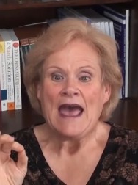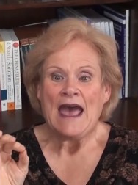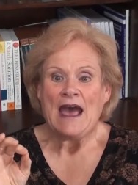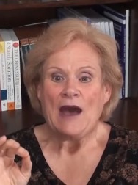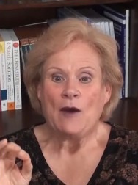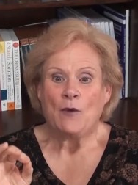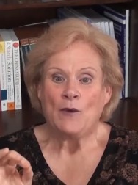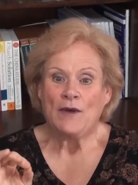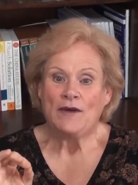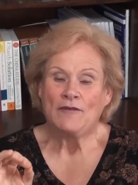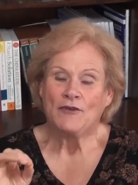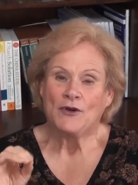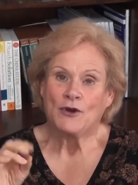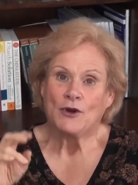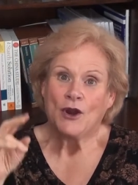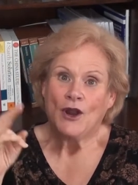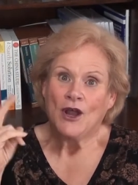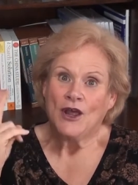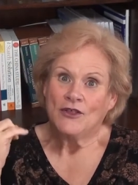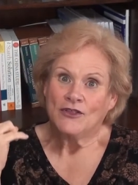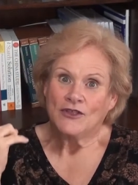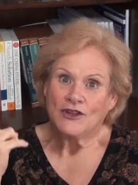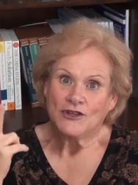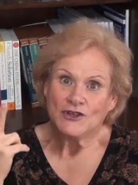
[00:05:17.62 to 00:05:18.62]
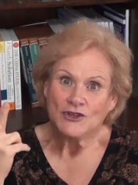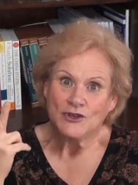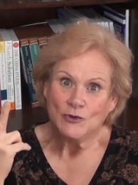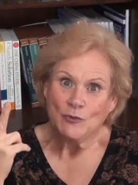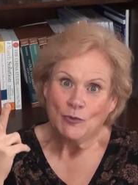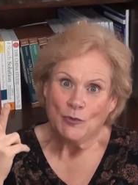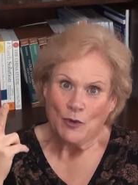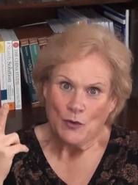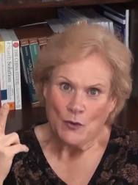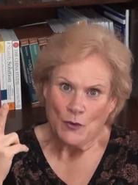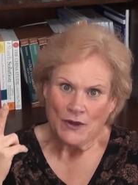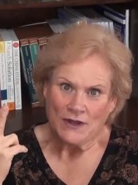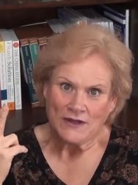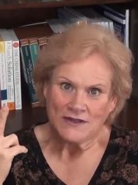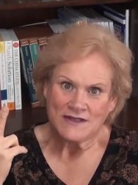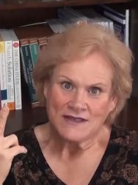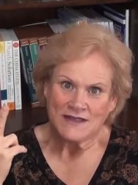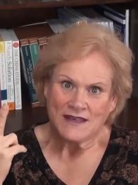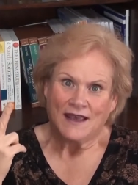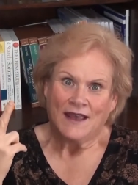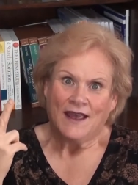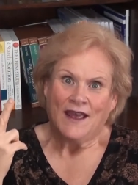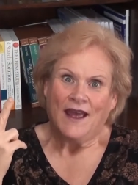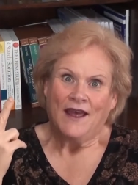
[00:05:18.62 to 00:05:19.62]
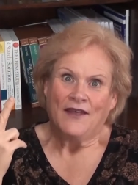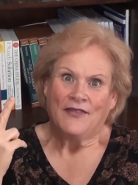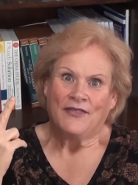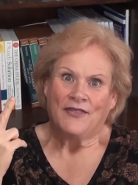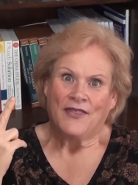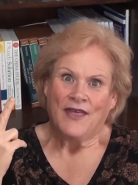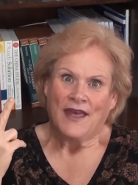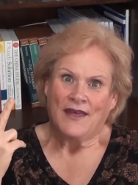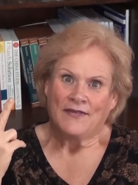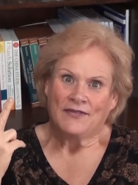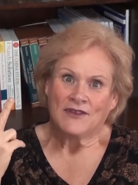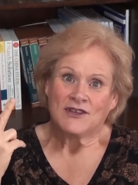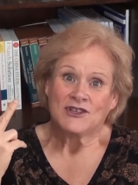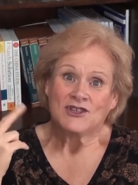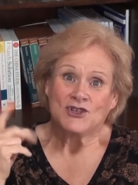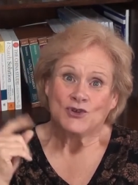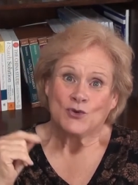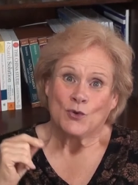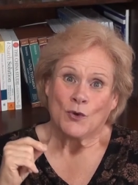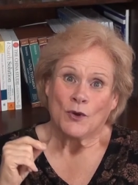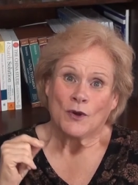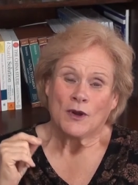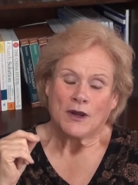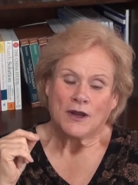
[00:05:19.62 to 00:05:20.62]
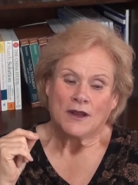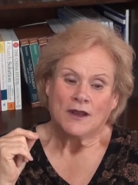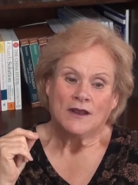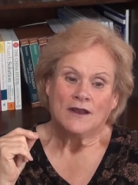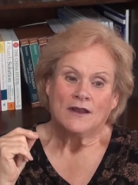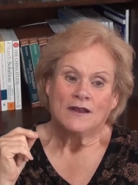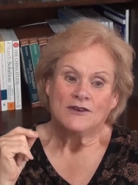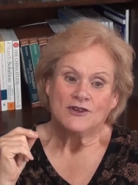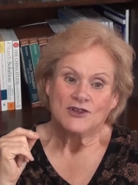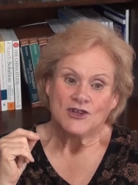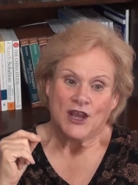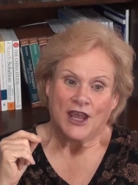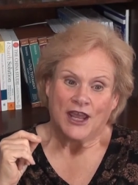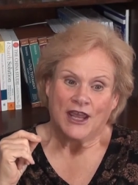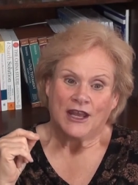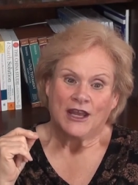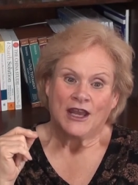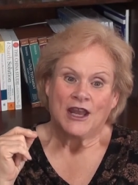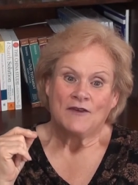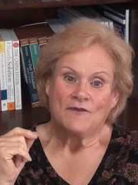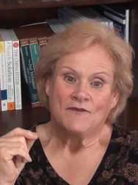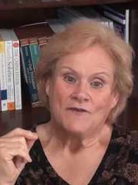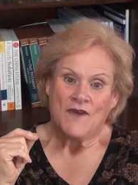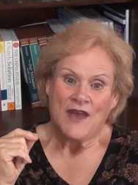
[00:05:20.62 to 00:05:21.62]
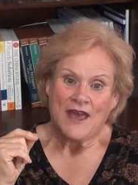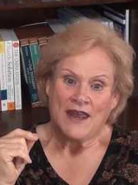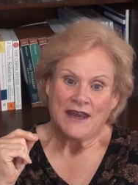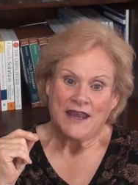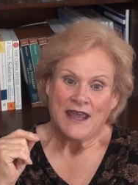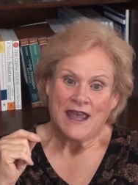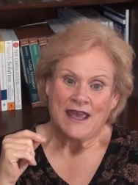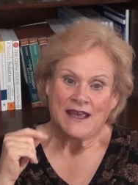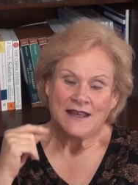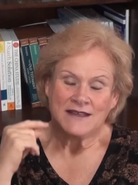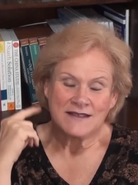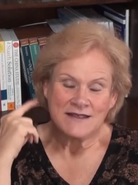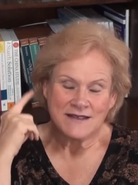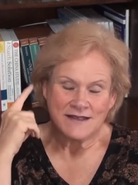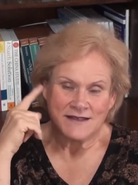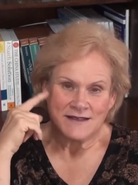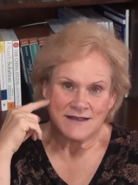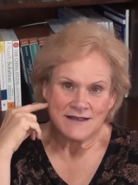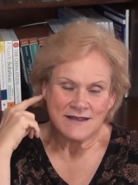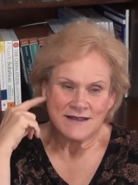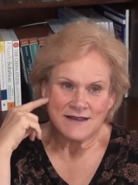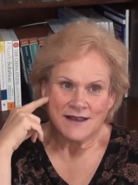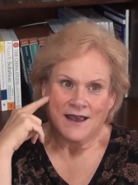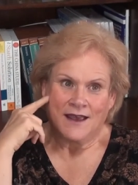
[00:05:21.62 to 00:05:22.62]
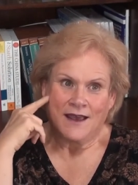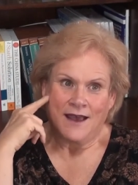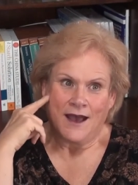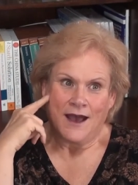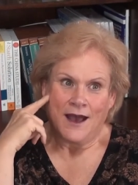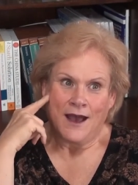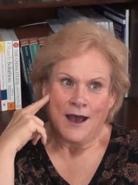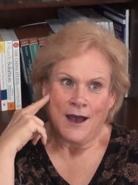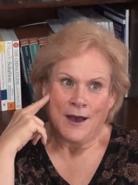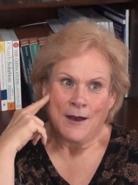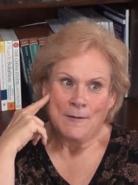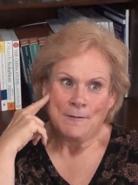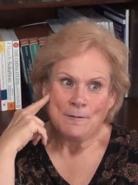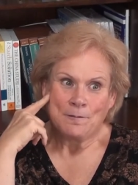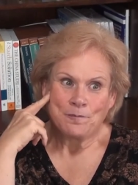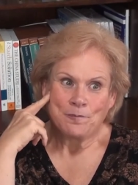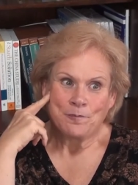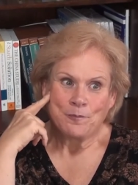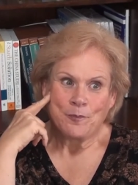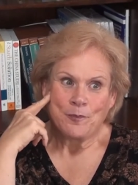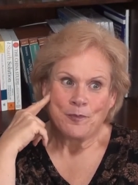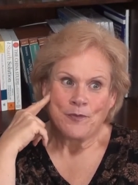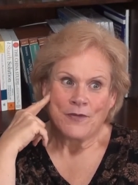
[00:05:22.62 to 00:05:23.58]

However, the two points that the short chain fatty acids, um,